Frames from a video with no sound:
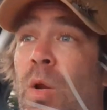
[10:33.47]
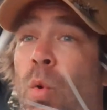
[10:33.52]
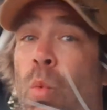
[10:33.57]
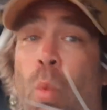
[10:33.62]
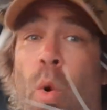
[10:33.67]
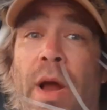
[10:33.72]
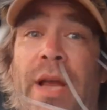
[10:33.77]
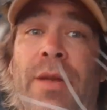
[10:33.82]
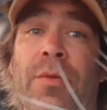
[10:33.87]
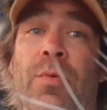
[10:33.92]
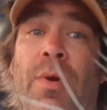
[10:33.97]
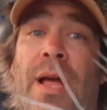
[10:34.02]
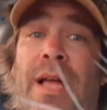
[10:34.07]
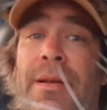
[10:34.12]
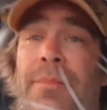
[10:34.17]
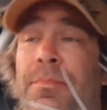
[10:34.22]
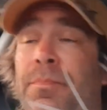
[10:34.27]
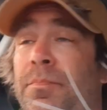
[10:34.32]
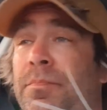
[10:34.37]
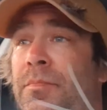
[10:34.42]
white and
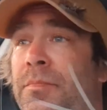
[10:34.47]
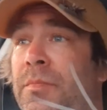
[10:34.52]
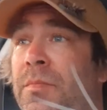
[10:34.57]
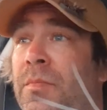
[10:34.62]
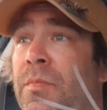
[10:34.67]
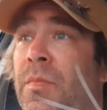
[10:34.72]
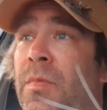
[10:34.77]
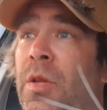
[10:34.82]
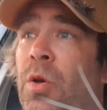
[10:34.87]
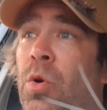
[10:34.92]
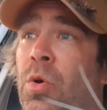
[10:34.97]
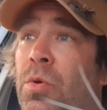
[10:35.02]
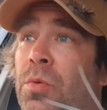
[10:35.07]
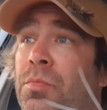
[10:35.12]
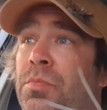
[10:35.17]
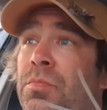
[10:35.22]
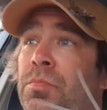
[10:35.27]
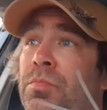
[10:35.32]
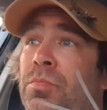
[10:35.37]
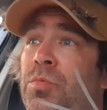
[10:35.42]
red, the
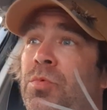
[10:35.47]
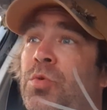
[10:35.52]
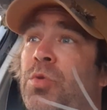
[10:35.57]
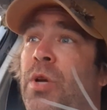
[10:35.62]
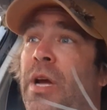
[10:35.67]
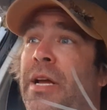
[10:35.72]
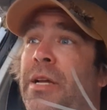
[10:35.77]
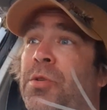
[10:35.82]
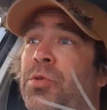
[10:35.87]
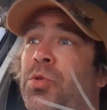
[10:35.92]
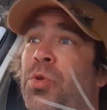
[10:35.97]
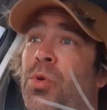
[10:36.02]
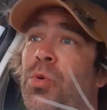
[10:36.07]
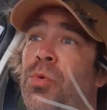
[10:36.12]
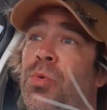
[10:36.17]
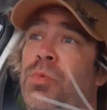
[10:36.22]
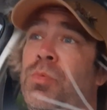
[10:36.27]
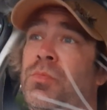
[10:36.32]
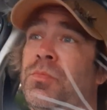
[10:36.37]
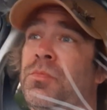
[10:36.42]
old tried and
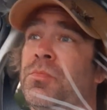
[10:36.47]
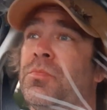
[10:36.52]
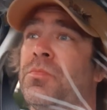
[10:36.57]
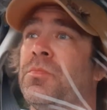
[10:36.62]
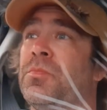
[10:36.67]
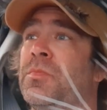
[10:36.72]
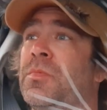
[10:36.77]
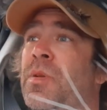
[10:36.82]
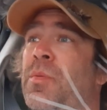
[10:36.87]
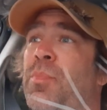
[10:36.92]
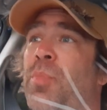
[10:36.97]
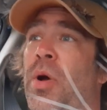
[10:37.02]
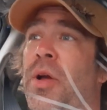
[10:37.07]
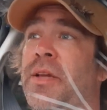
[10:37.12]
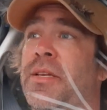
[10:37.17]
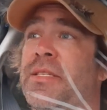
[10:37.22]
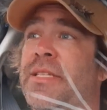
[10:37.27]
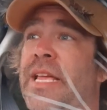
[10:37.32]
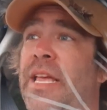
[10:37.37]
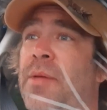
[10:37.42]
true
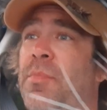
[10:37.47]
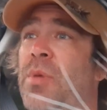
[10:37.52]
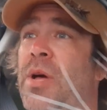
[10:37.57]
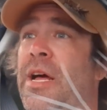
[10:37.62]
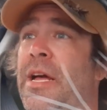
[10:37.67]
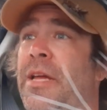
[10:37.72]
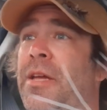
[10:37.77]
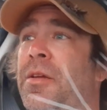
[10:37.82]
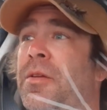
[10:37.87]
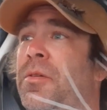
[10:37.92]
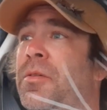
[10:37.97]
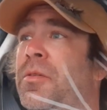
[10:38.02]
pike standby.